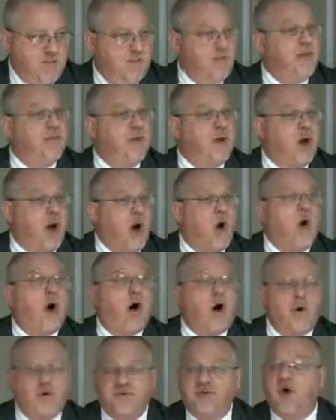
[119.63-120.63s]
But the law
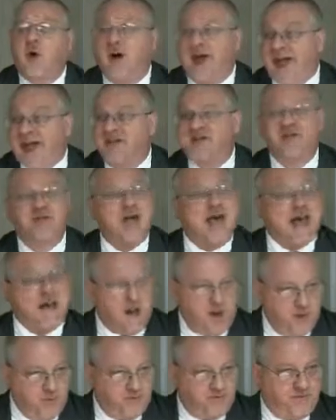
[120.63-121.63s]
also has
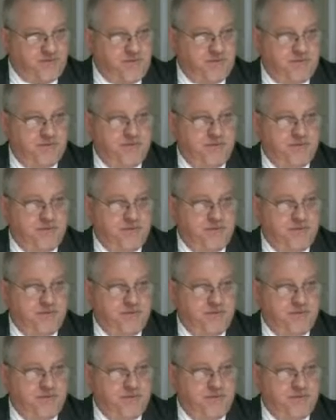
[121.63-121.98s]
shadows.